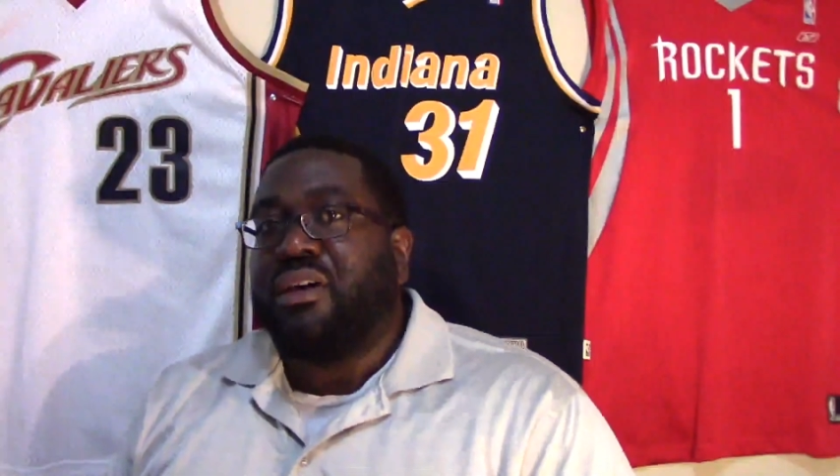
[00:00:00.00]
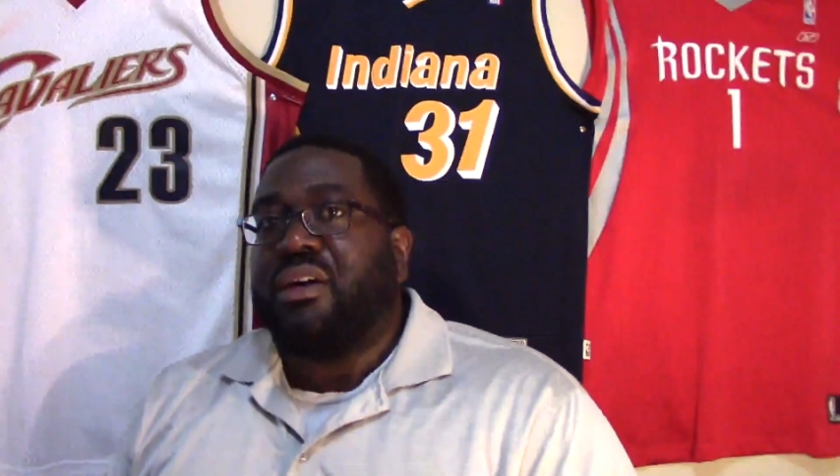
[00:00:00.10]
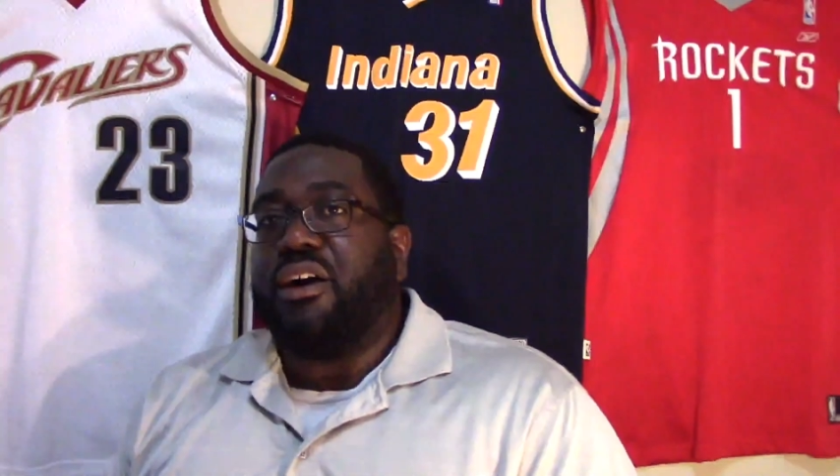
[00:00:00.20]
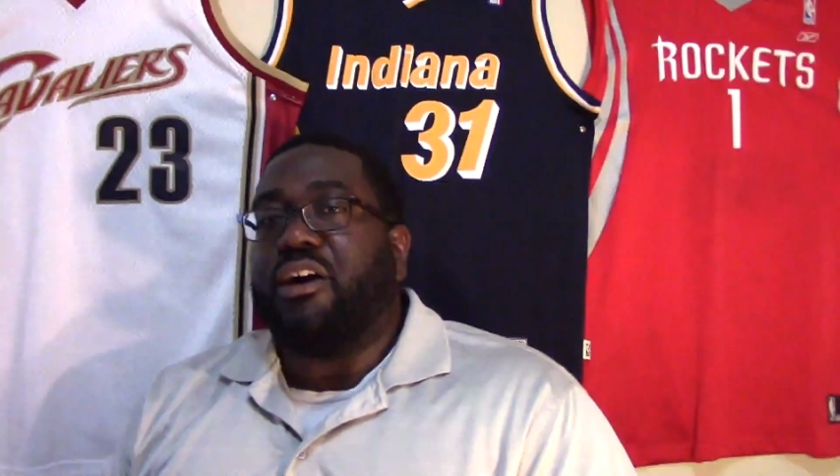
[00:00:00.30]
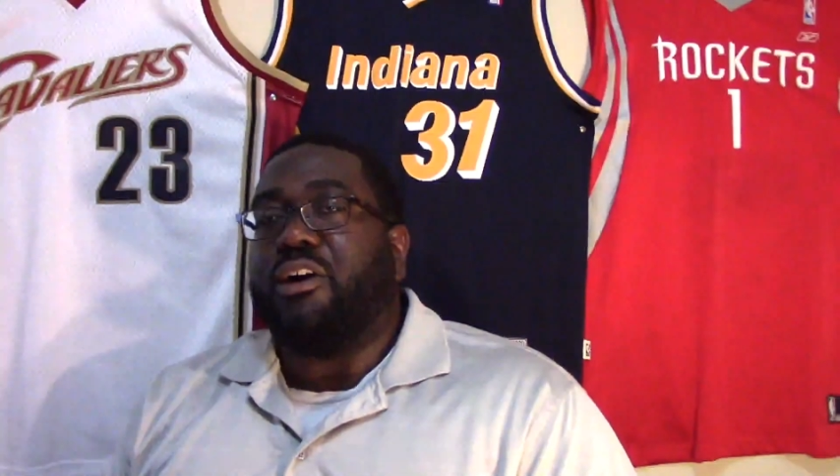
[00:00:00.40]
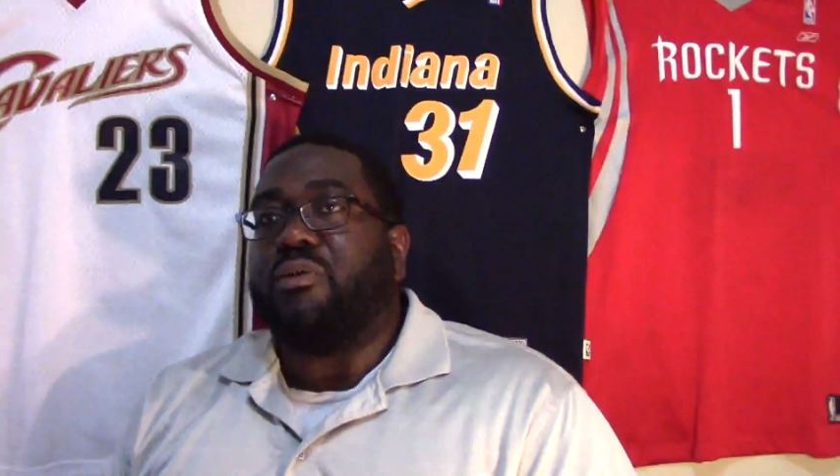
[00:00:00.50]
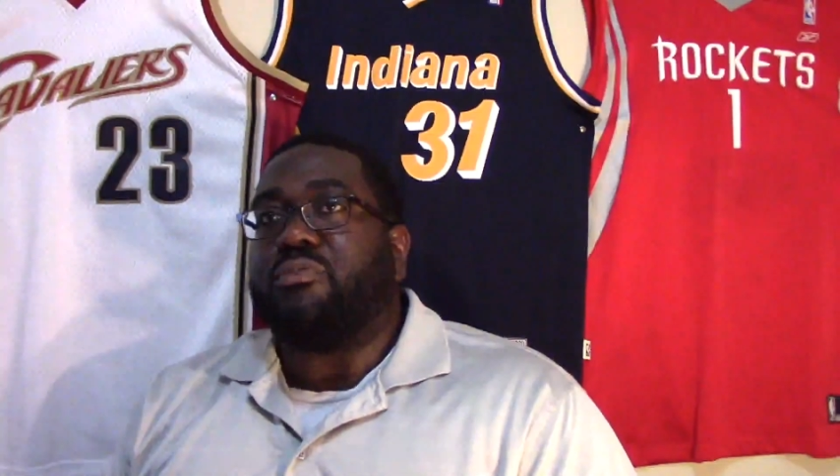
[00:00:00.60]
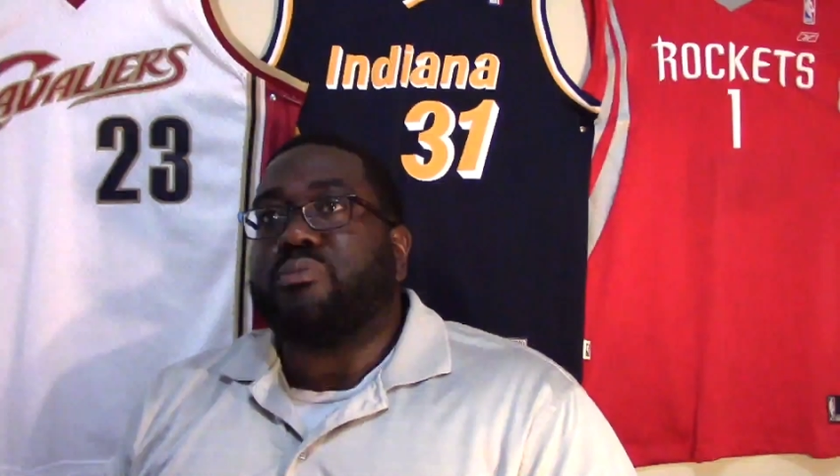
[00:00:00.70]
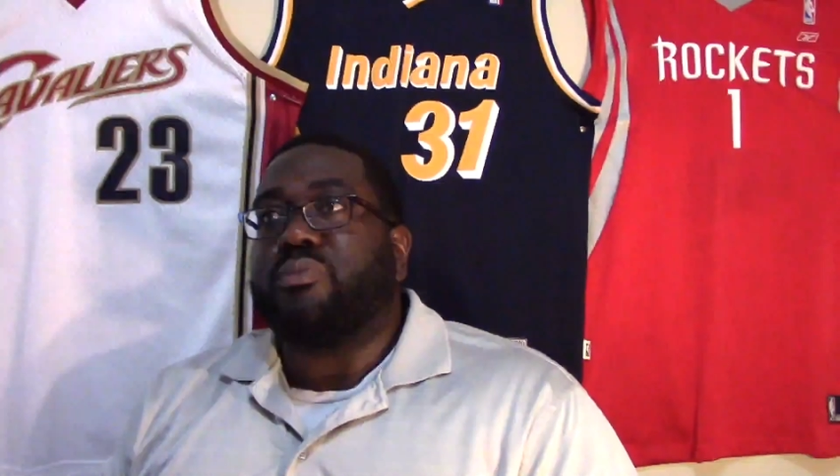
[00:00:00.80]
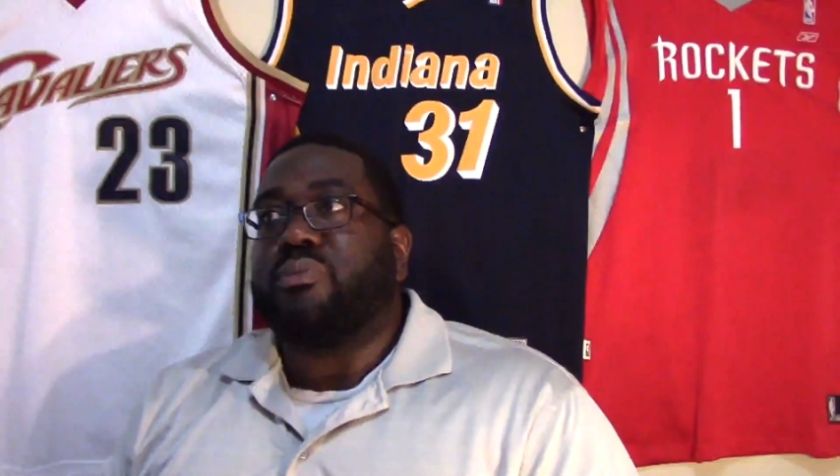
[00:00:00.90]

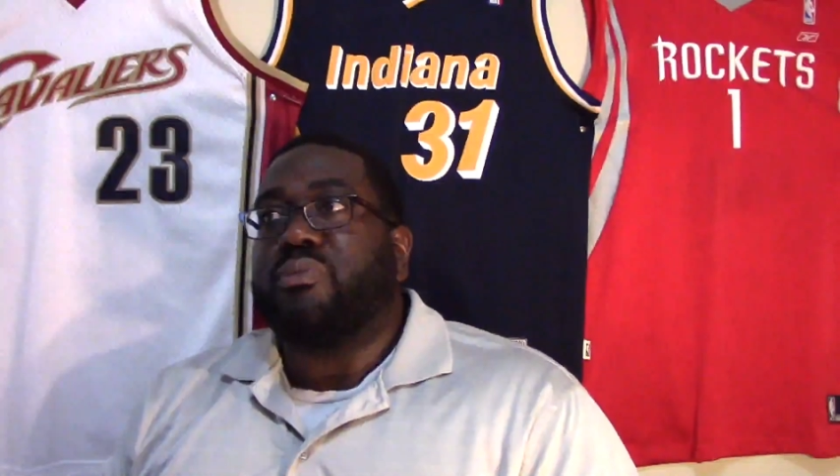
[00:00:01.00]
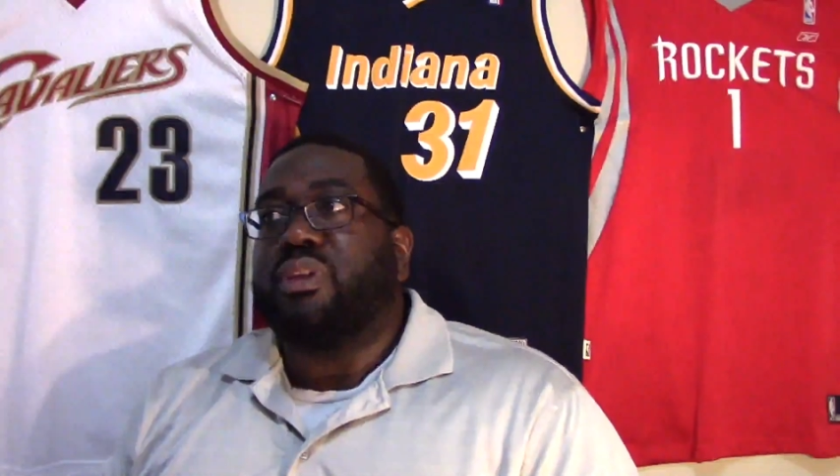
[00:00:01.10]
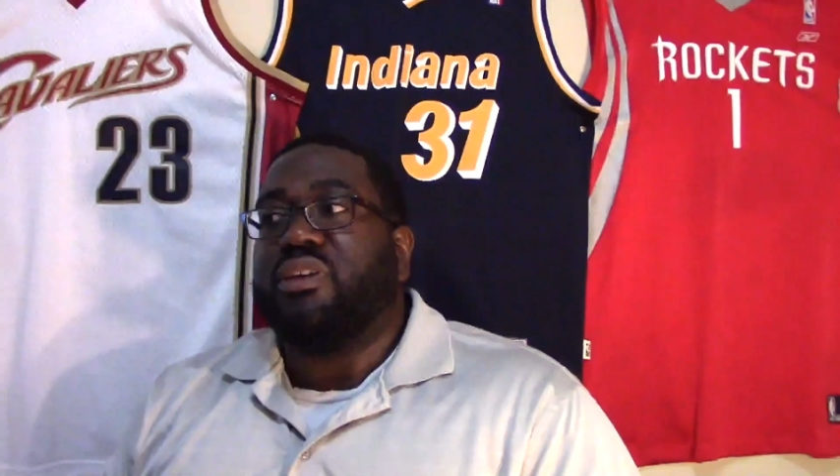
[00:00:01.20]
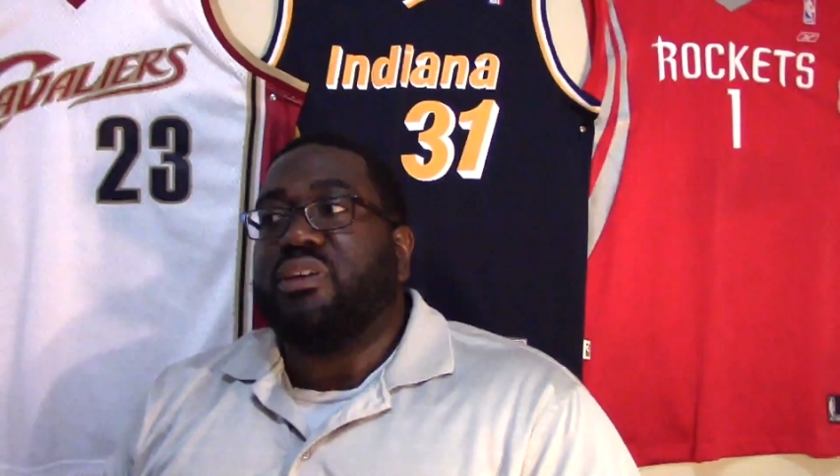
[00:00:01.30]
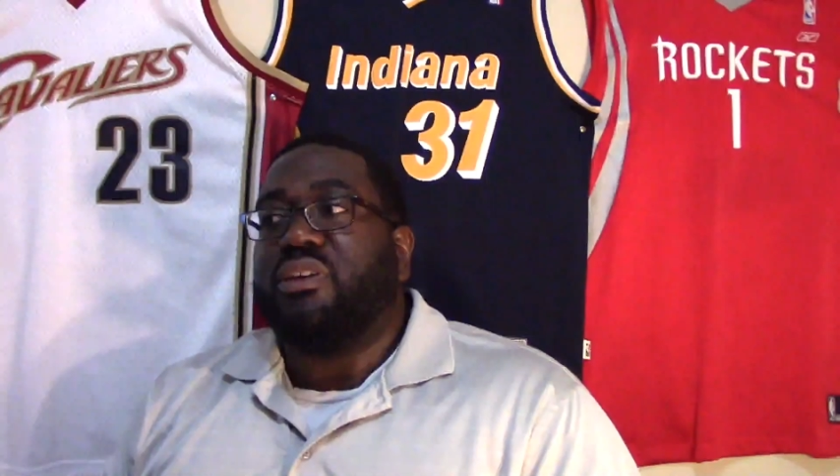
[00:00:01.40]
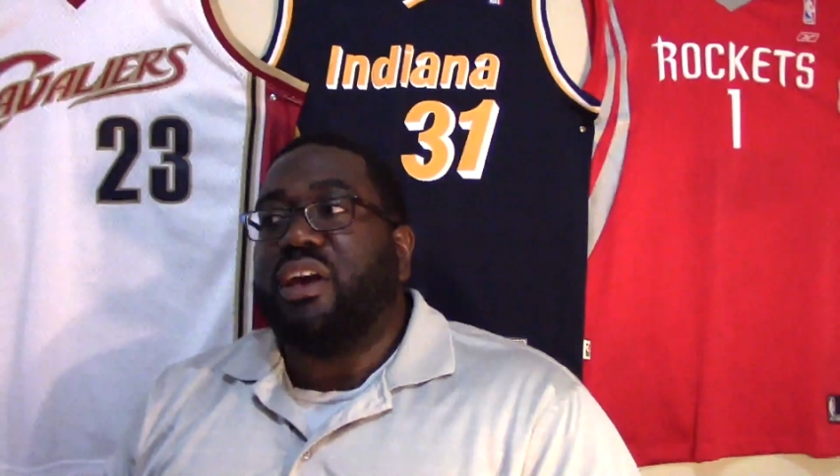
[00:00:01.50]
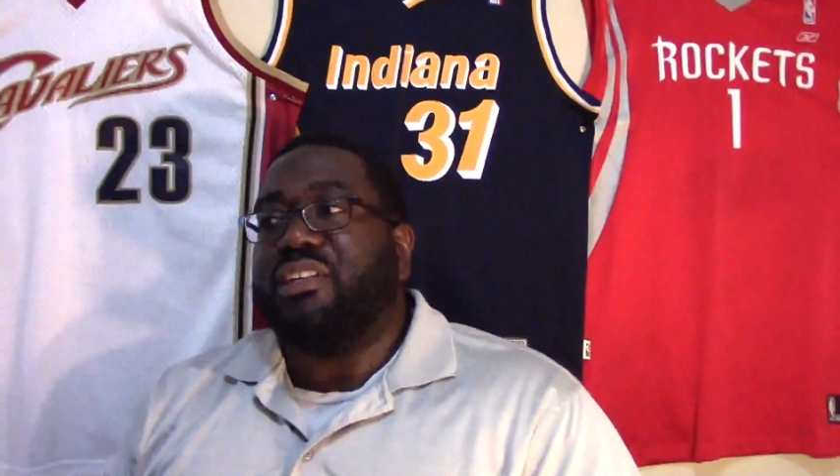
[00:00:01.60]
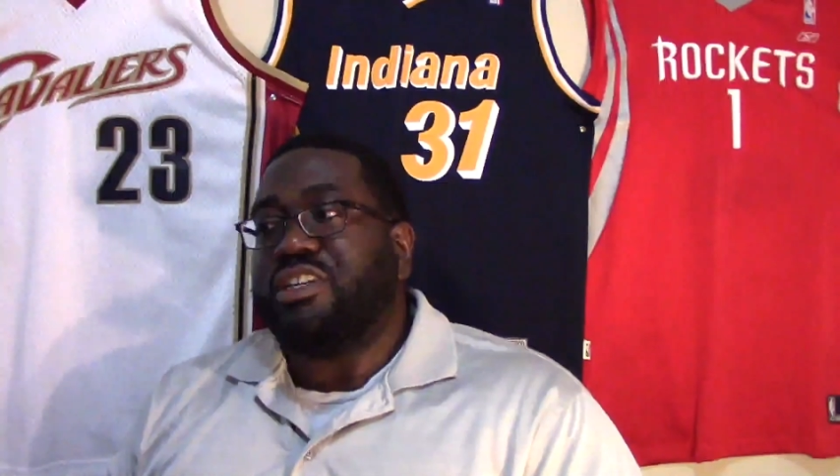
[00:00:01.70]
And